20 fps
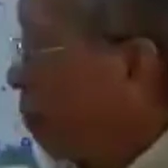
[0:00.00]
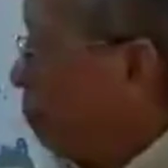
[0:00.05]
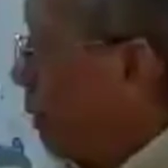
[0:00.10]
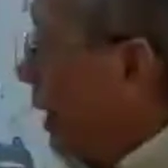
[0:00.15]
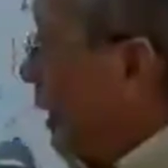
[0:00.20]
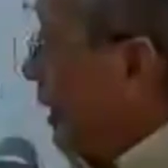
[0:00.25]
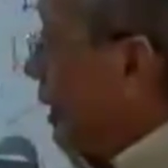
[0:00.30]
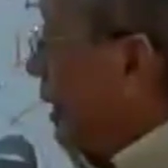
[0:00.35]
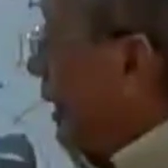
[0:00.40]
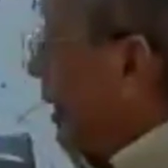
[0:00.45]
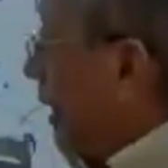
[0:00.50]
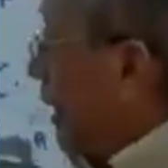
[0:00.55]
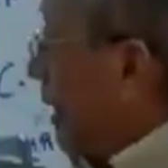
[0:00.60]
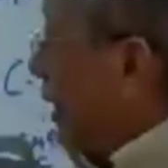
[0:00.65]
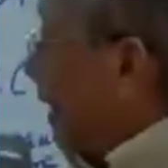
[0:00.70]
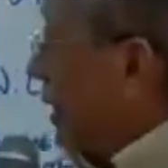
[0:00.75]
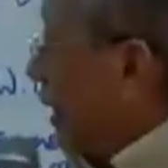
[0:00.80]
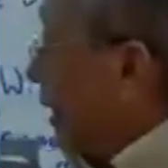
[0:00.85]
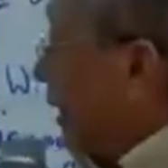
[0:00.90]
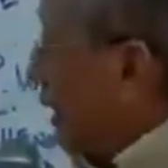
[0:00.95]
Means
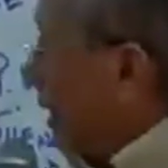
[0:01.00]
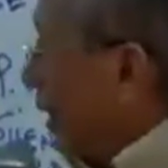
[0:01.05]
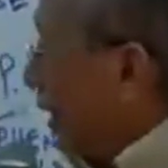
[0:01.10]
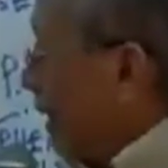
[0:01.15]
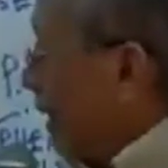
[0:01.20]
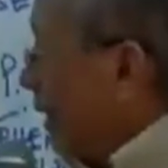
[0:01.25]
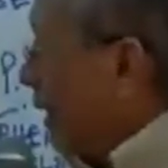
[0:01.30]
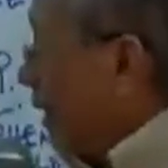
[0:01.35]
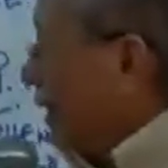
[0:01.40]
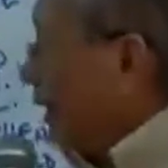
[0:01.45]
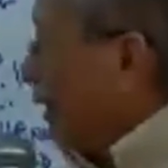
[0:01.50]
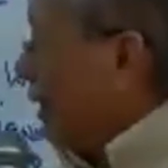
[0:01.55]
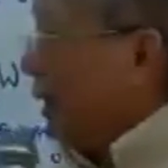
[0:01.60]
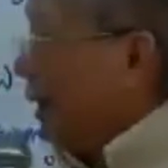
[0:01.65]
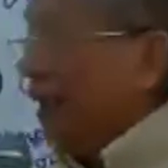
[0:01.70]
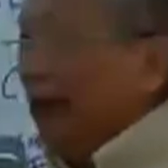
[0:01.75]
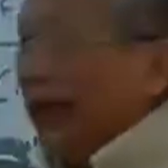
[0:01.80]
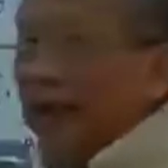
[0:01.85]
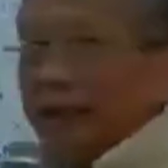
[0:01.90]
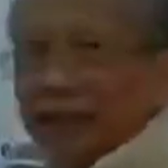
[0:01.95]

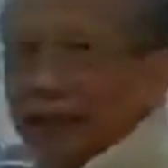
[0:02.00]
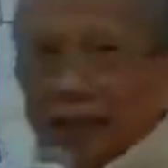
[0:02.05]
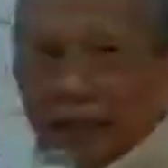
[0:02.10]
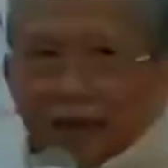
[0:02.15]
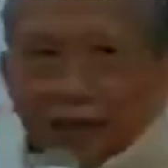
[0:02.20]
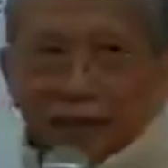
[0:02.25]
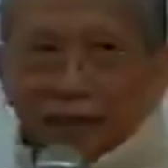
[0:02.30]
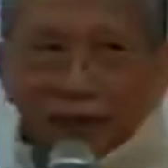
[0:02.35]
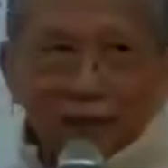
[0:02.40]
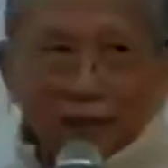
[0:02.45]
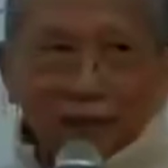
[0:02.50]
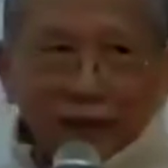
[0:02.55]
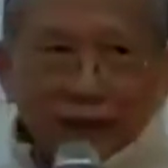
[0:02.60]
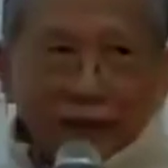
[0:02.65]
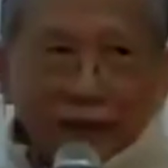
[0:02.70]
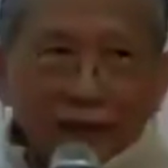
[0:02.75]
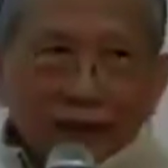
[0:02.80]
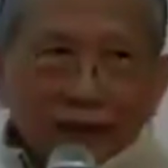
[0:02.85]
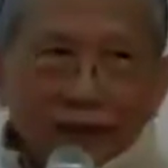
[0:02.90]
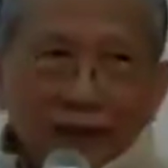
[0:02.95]
he has
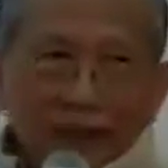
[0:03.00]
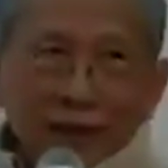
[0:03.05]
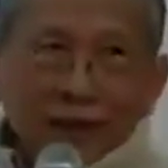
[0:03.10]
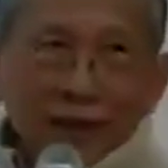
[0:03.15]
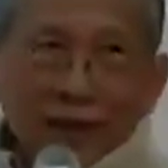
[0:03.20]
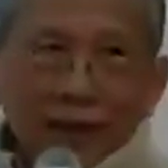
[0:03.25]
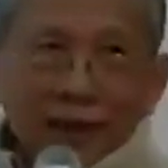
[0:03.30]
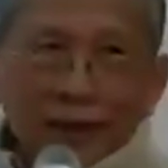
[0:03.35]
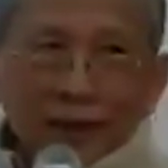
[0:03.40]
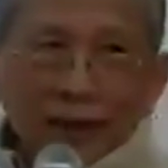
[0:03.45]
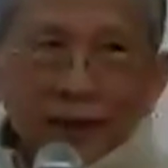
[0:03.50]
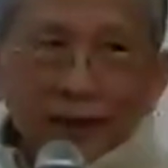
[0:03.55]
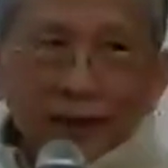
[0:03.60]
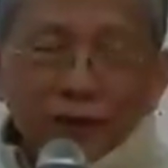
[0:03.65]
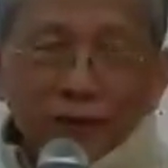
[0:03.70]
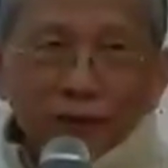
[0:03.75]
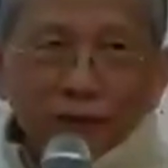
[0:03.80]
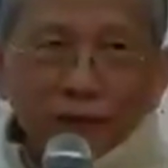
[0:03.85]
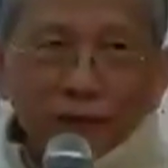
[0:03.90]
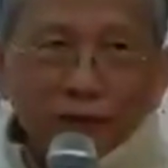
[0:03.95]
cultivated the
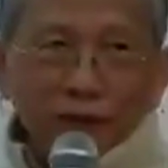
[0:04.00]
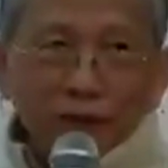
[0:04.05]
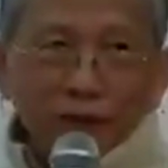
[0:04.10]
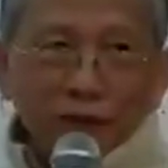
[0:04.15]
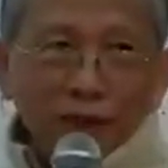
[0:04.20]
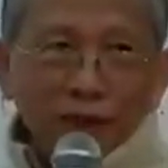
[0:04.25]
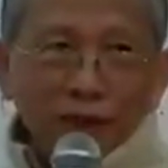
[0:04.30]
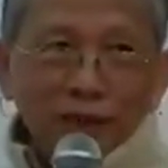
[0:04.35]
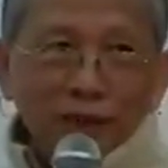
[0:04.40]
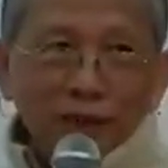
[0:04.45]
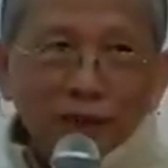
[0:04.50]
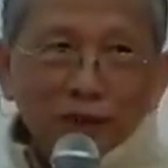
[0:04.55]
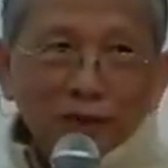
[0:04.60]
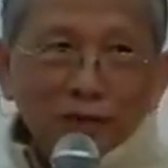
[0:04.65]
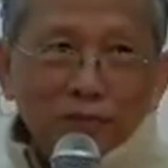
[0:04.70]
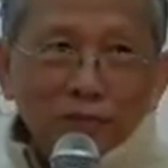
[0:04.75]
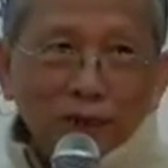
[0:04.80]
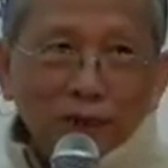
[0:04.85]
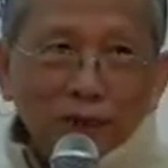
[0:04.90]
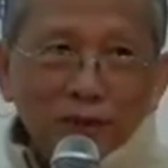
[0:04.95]
four foundations
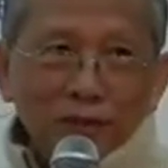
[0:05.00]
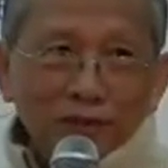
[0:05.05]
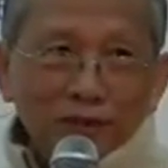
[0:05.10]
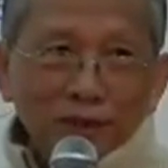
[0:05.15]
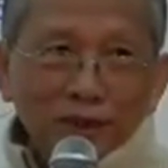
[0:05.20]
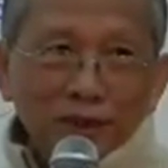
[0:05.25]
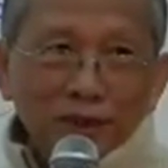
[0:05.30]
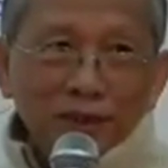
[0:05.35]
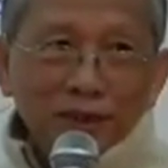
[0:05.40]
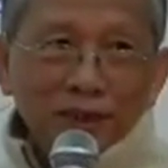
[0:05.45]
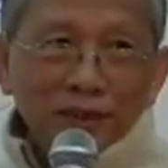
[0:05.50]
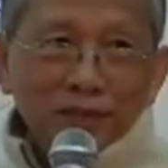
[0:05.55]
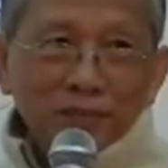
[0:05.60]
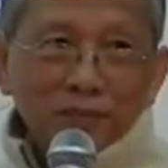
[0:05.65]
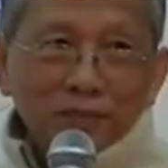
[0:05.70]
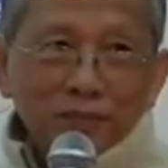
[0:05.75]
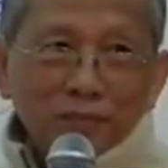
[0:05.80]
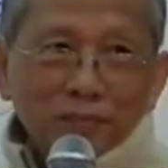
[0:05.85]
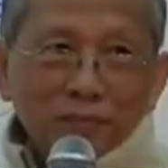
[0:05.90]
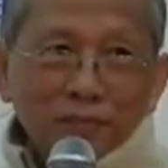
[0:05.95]
of mindfulness.
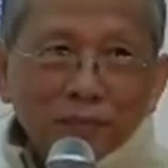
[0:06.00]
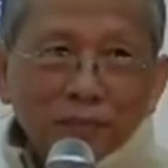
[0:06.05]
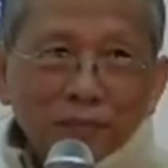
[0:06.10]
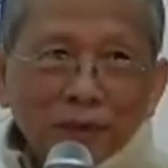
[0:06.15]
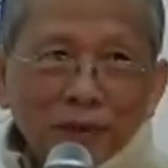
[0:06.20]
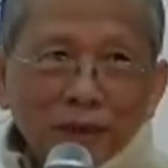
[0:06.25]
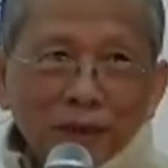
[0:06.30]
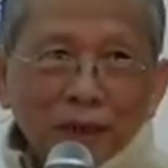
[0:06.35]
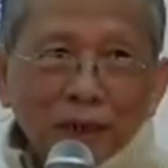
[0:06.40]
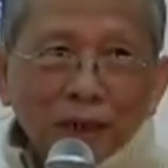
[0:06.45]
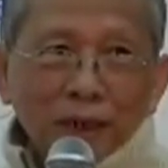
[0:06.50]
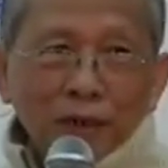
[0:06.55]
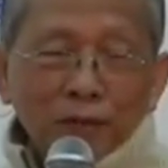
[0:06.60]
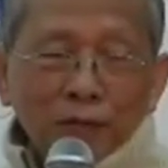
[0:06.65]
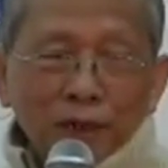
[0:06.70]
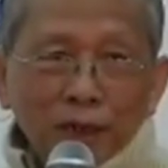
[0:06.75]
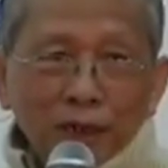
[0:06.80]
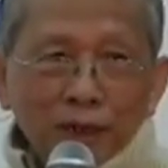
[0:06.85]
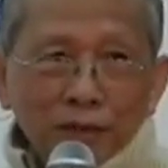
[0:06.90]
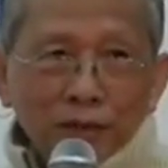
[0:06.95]
And
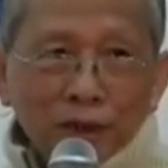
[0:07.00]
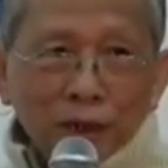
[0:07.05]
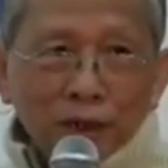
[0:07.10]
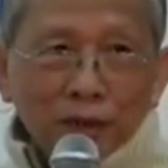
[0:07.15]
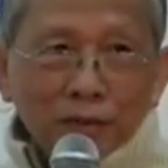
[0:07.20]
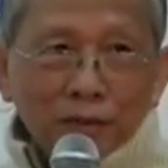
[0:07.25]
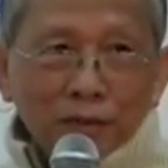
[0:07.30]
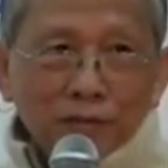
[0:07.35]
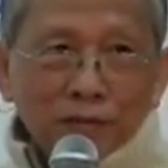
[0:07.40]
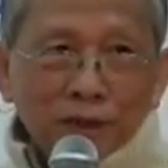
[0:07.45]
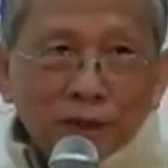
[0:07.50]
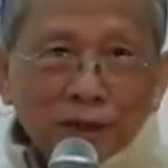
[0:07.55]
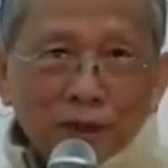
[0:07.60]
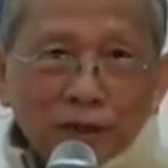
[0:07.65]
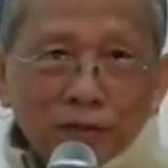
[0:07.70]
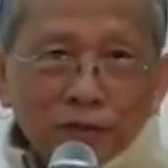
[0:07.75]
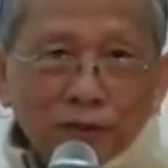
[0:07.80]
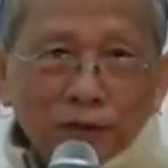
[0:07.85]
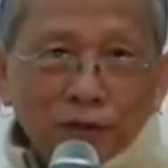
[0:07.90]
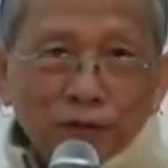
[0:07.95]
when you cultivate
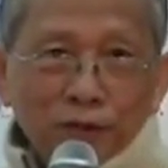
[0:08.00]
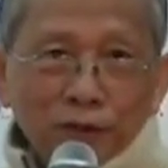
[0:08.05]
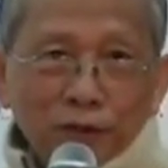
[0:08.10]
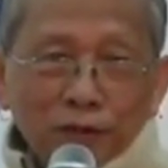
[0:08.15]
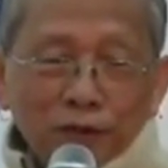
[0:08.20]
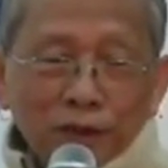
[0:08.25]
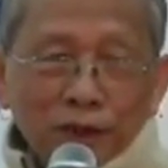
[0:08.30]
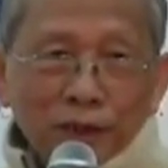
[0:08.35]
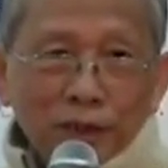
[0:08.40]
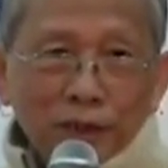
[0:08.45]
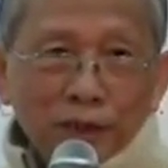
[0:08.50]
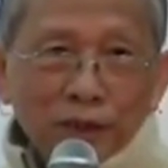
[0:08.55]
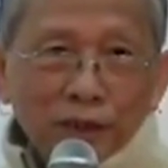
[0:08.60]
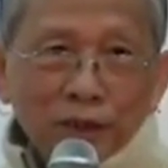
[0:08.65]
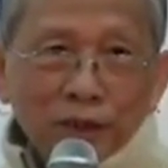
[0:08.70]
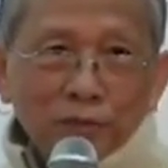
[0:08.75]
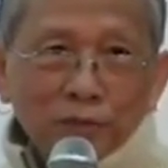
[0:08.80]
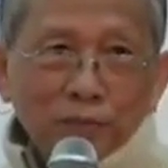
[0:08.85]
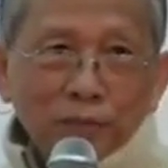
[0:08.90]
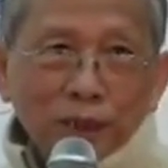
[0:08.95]
the four foundations
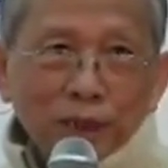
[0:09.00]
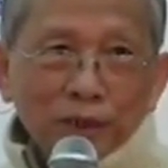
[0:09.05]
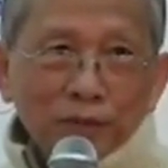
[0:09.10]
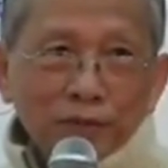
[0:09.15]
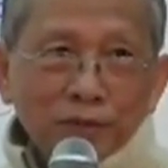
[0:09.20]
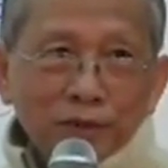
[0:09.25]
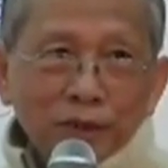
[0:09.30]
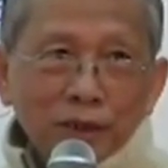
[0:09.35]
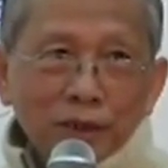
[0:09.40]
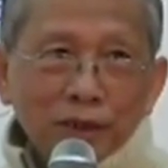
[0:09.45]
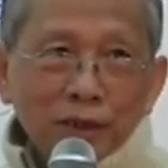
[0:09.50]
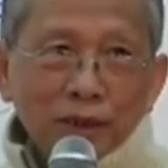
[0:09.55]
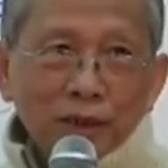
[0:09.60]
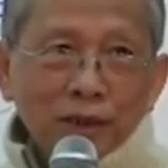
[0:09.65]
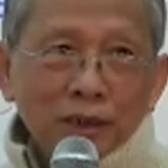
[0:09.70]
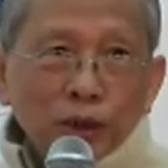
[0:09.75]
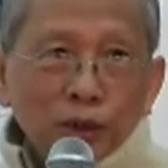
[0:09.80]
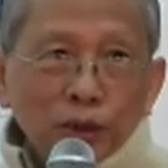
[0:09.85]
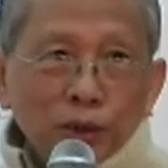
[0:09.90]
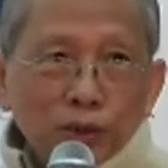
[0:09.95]
of
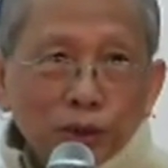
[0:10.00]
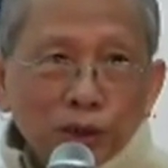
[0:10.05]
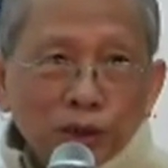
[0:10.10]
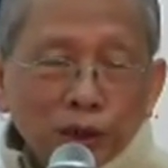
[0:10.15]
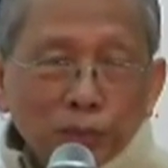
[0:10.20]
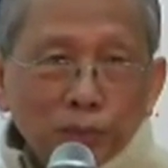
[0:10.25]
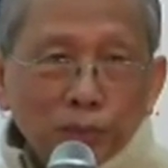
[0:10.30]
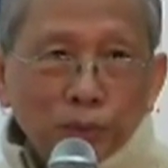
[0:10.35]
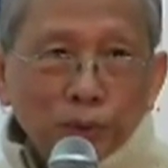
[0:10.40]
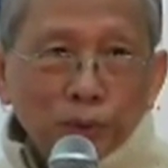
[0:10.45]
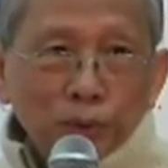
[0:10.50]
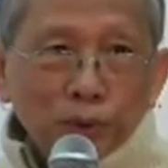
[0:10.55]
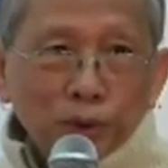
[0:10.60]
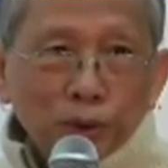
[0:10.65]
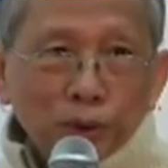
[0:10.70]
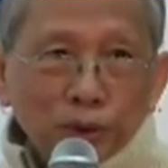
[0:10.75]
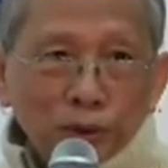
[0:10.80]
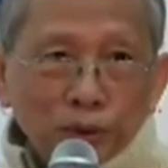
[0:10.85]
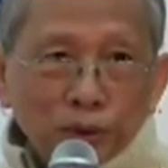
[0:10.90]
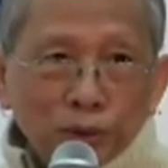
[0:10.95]
mindfulness, you're
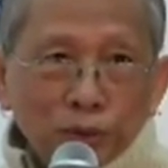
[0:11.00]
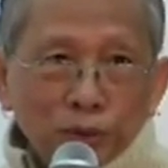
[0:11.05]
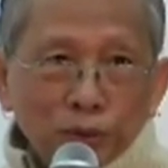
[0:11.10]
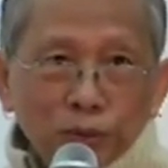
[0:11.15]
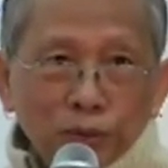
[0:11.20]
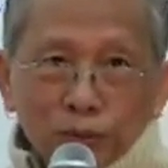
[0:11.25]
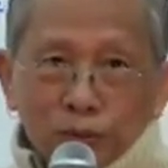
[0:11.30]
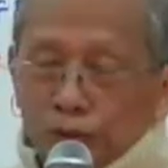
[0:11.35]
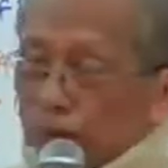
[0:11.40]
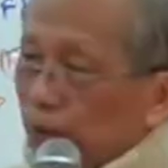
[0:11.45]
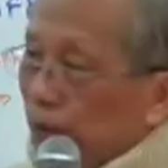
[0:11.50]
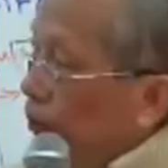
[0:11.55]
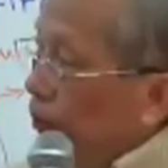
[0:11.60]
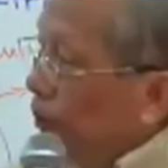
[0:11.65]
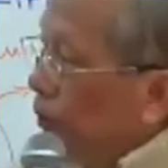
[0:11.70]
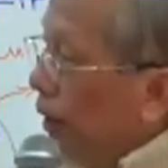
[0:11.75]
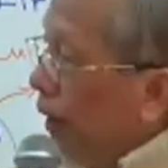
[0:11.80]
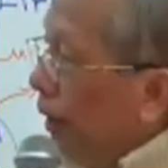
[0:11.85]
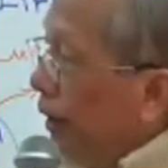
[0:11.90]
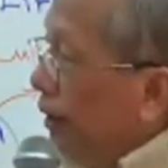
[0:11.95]
supposed to
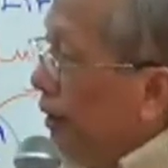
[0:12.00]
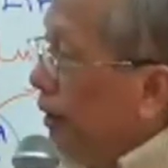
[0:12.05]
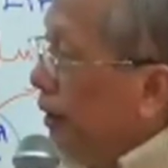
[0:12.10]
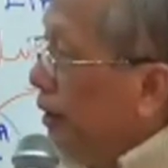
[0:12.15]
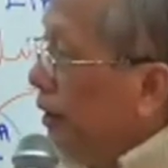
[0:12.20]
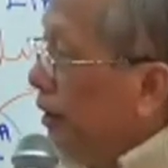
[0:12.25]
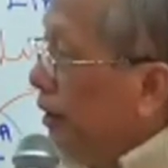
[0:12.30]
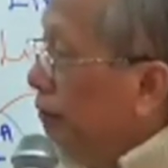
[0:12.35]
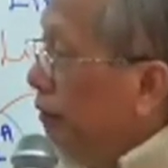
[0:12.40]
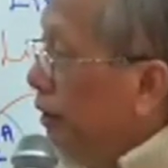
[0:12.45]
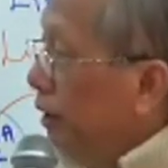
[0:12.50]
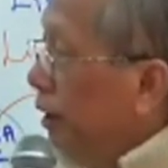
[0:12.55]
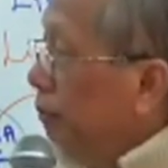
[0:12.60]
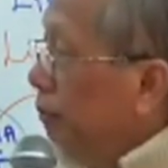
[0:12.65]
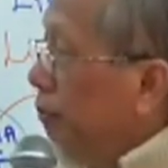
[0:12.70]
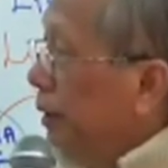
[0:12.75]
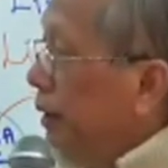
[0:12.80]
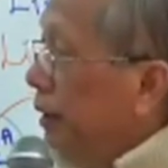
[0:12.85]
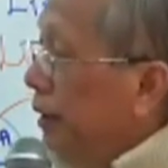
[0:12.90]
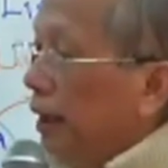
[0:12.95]

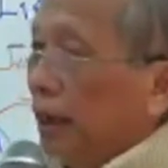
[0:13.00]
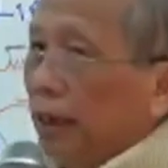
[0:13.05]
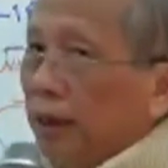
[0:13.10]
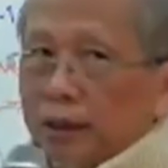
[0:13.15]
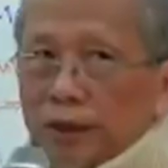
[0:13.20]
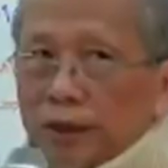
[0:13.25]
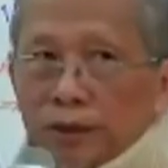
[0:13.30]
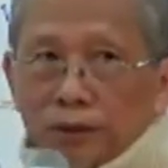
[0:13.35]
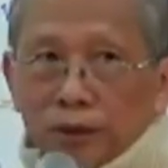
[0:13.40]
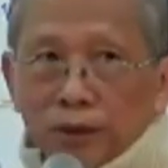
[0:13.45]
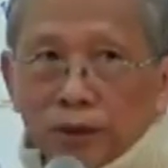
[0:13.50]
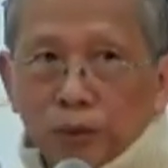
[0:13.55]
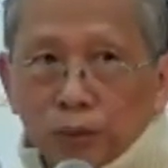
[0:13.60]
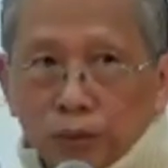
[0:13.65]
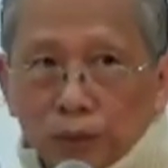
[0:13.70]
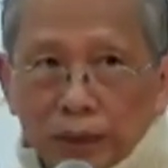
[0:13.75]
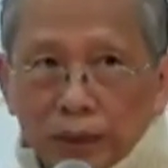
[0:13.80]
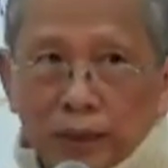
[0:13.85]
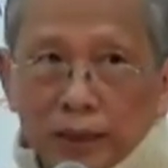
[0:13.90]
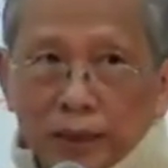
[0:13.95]
develop it until the
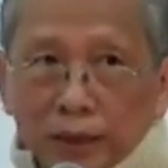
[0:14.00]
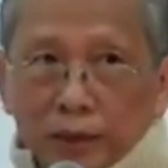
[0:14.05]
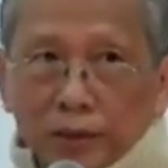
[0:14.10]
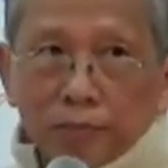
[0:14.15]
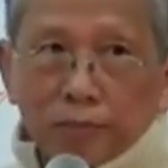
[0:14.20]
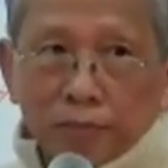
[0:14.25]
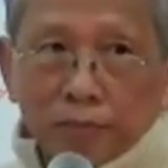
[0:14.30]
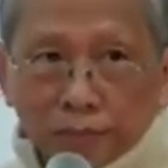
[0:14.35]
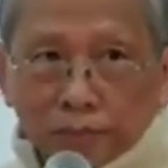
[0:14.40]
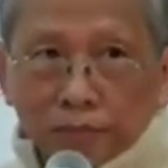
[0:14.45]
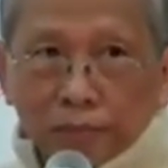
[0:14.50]
wisdom